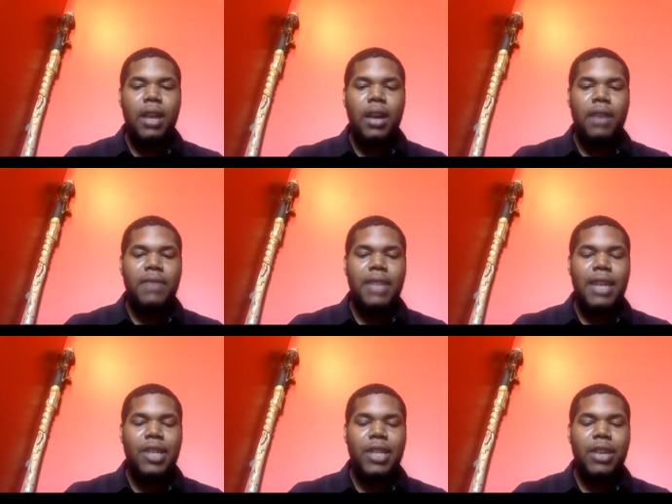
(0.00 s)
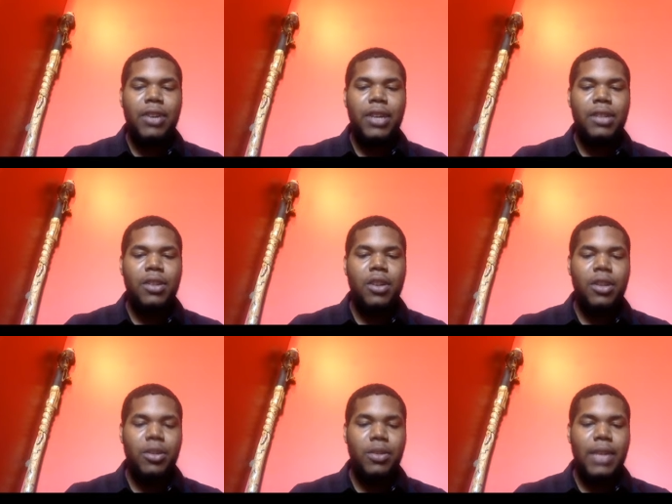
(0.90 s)
of Sagittarius
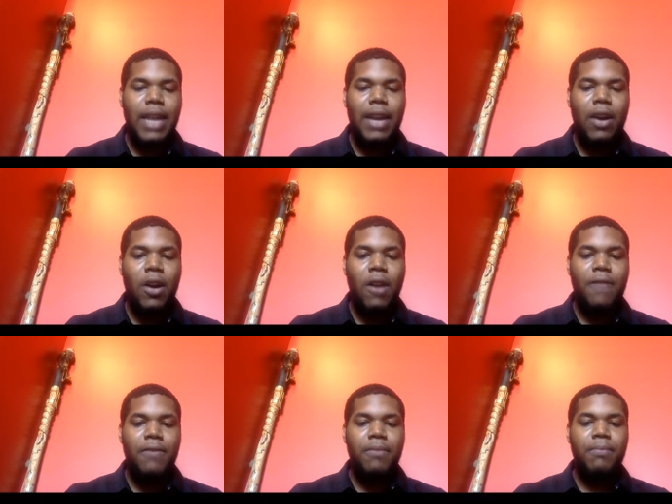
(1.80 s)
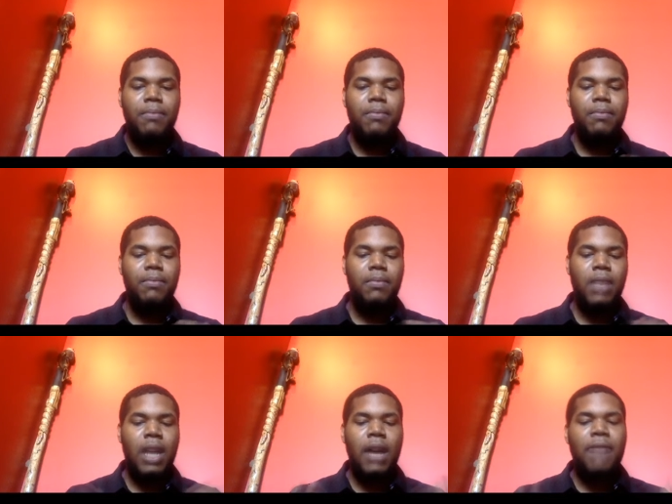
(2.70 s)
starting to die off,
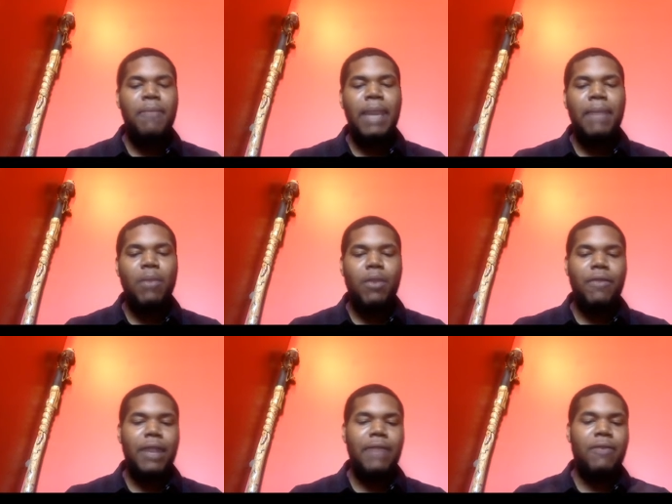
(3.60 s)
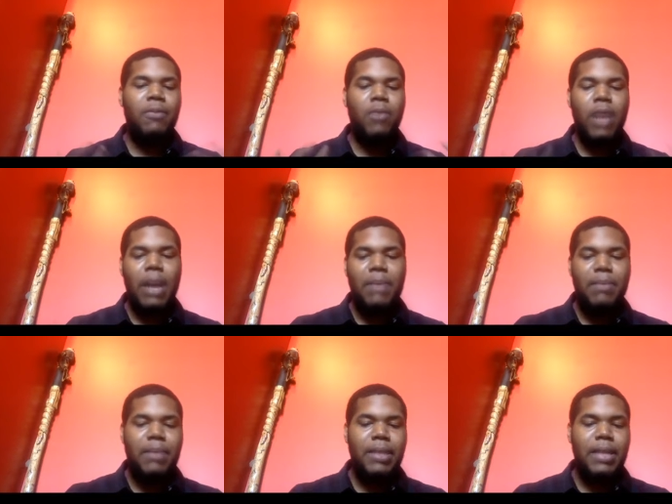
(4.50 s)
of being more faithful, more
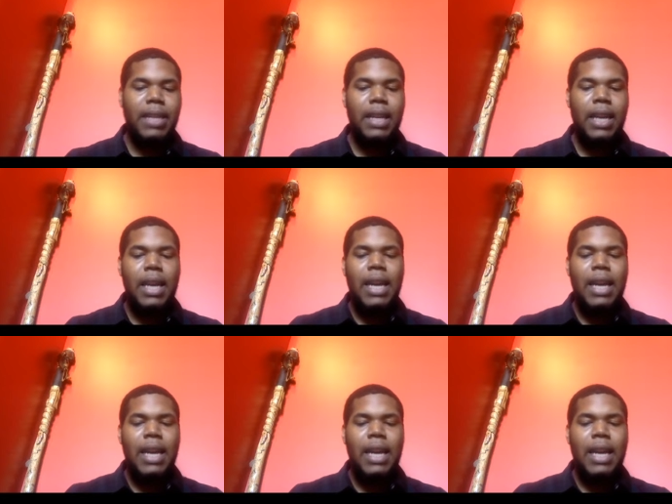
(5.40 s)
optimistic.